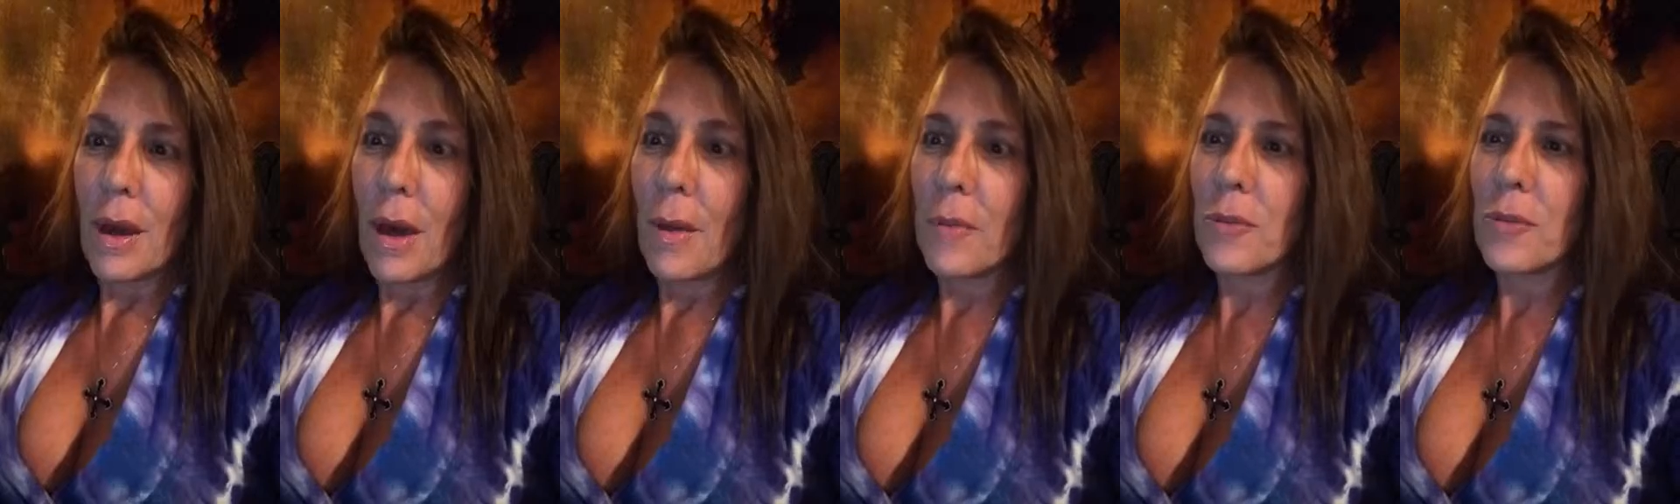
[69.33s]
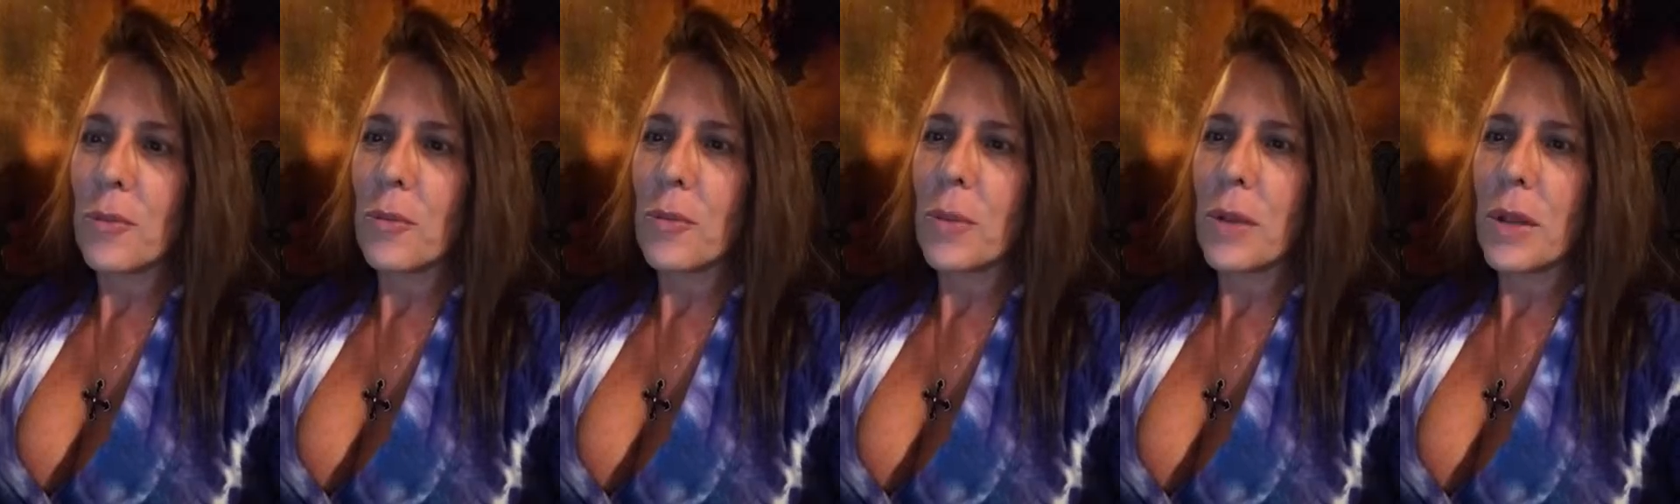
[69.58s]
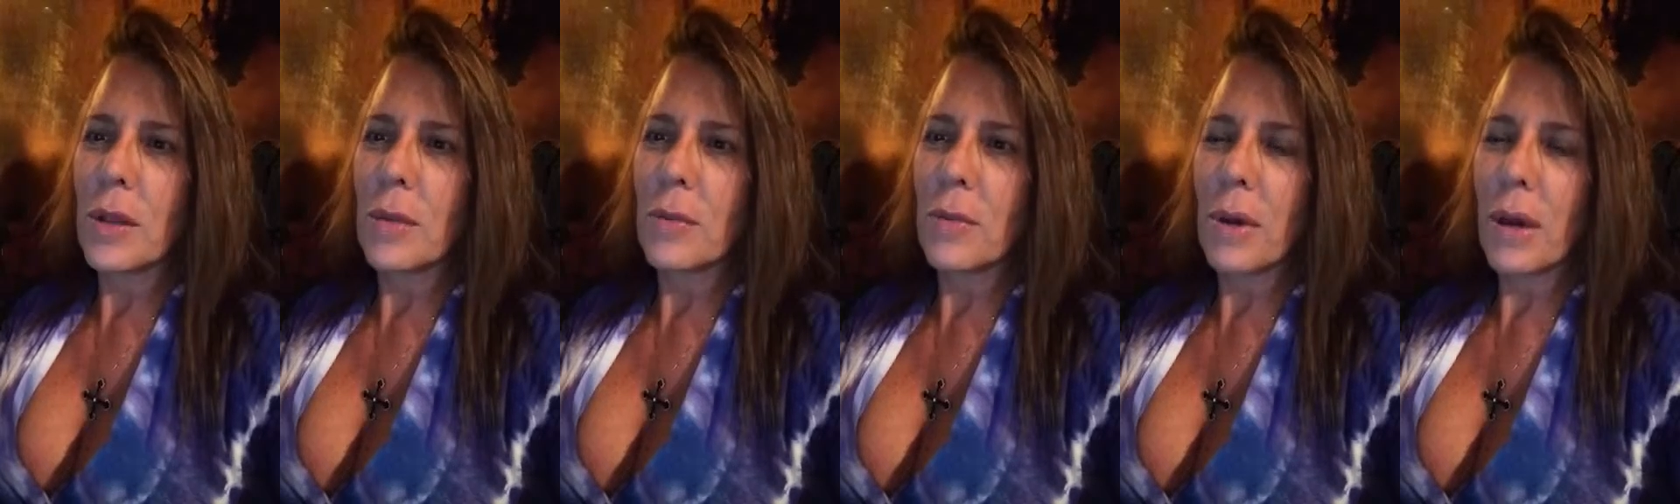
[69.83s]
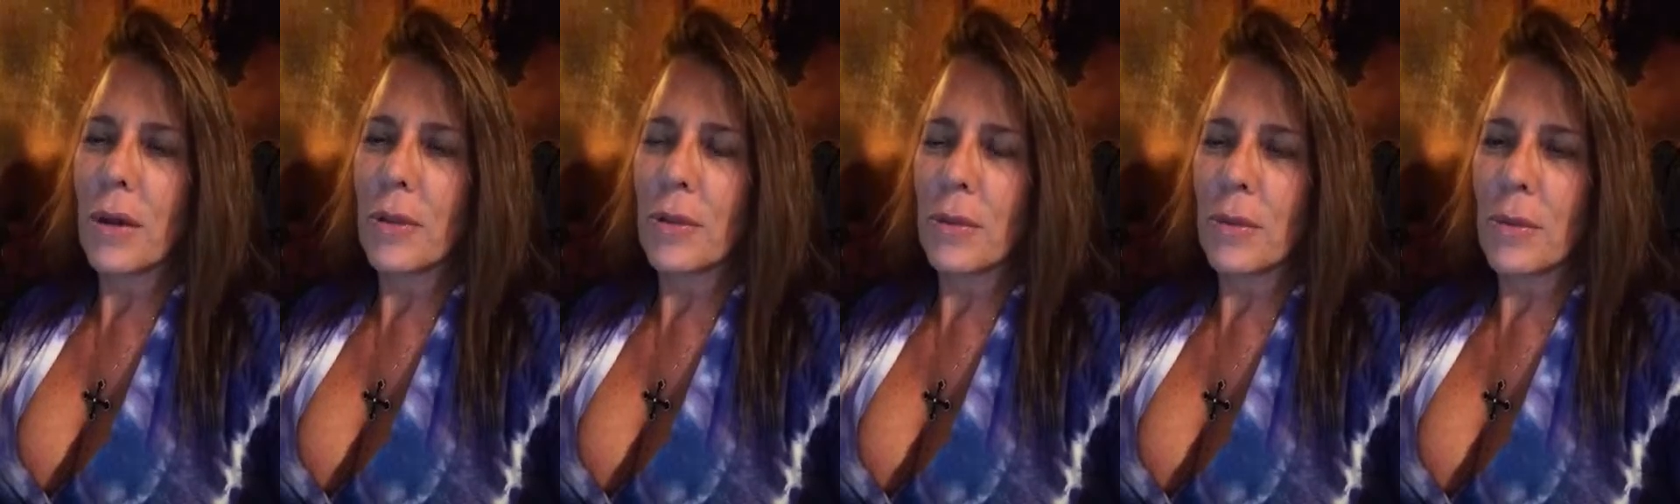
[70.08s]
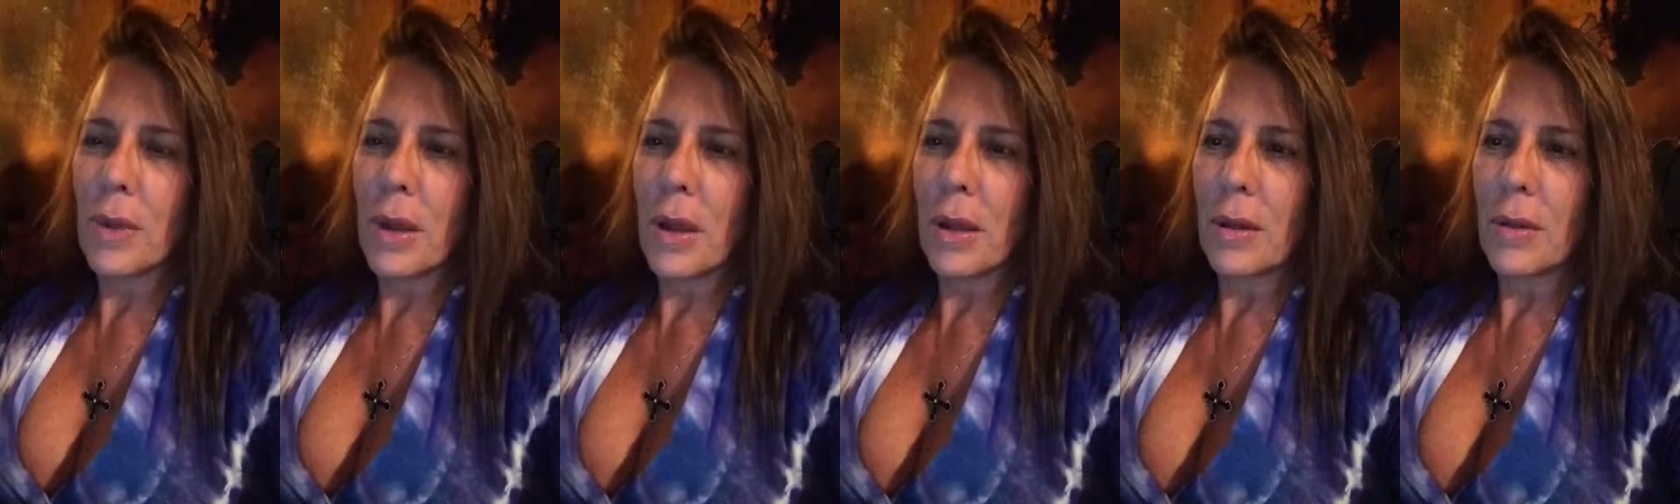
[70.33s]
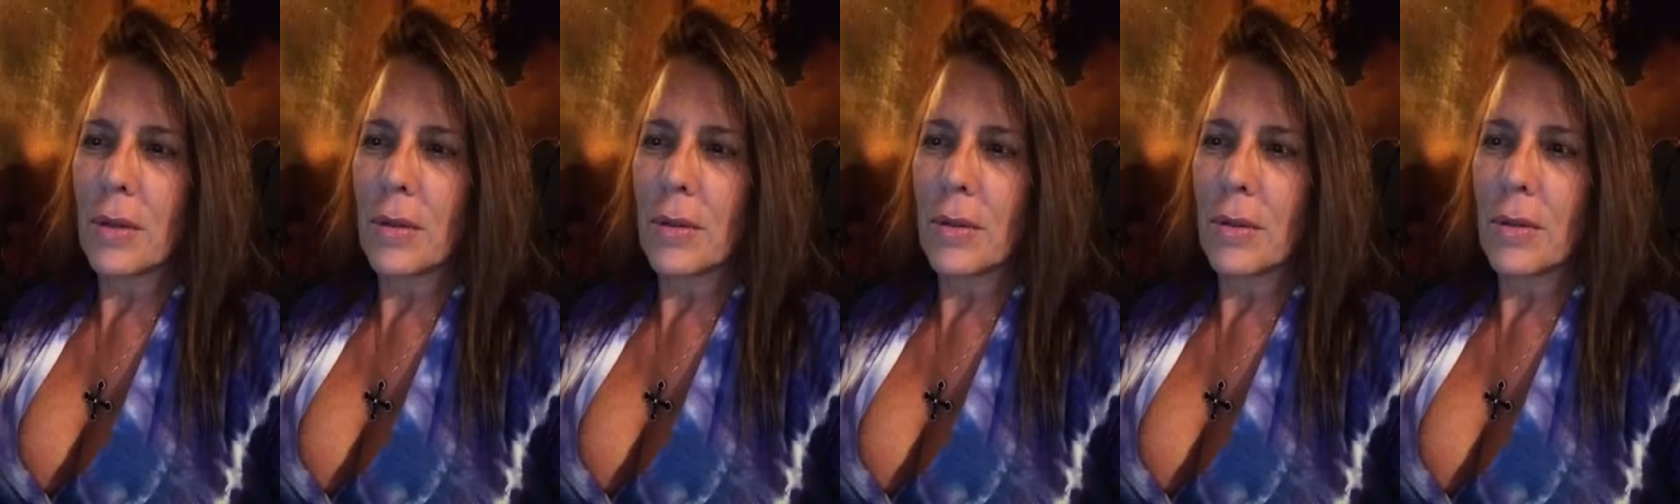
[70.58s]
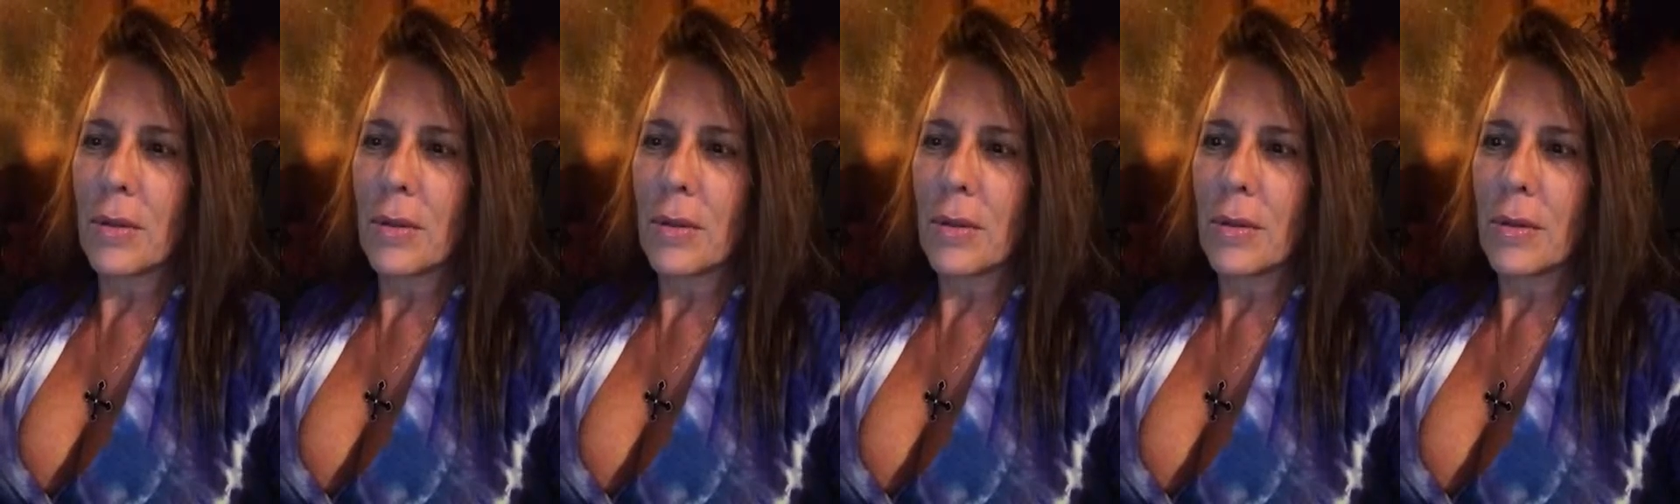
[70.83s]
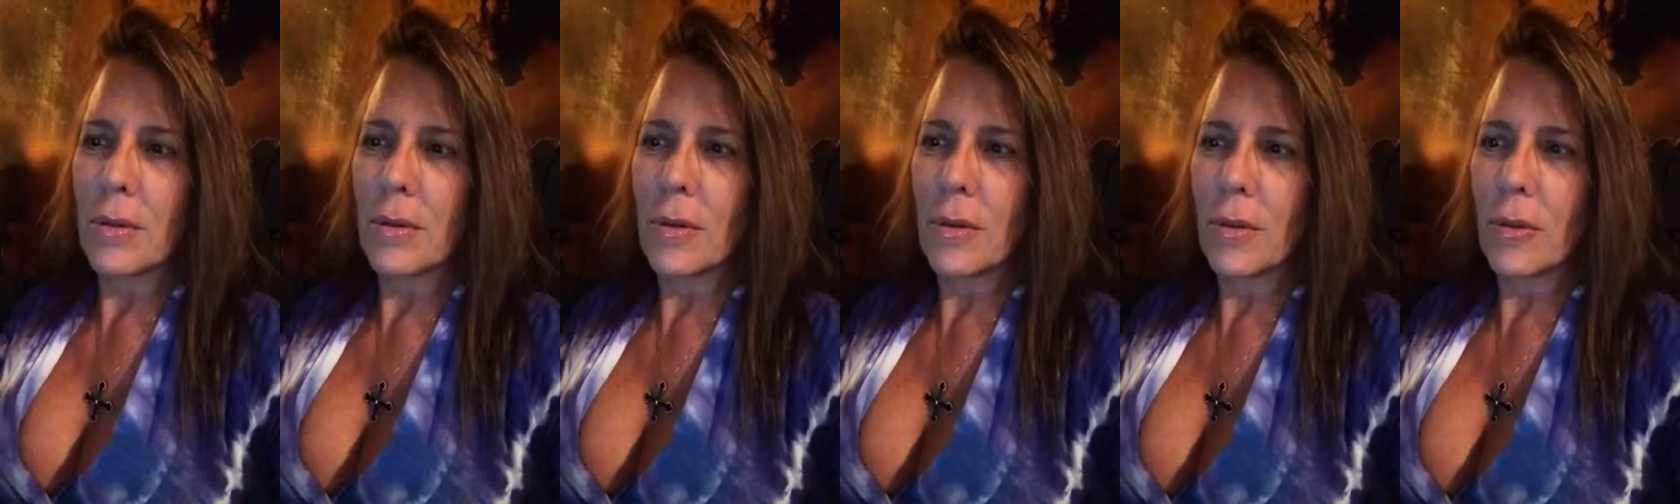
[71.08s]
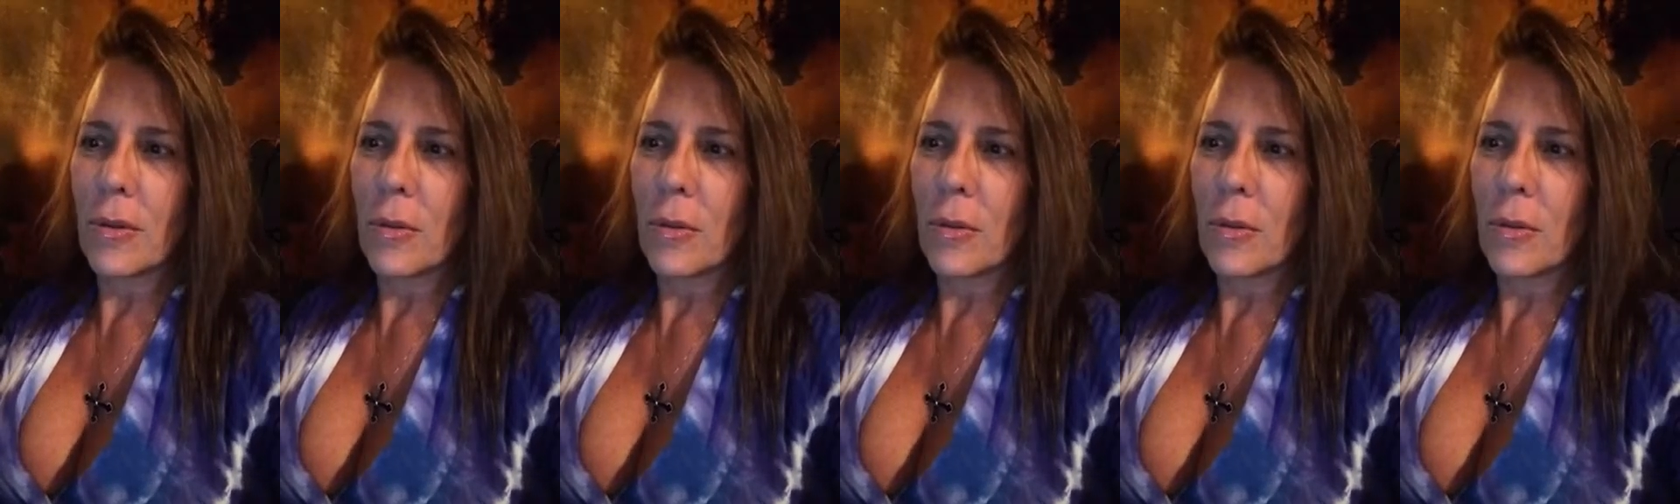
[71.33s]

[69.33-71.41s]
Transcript: I'm spinning by thread till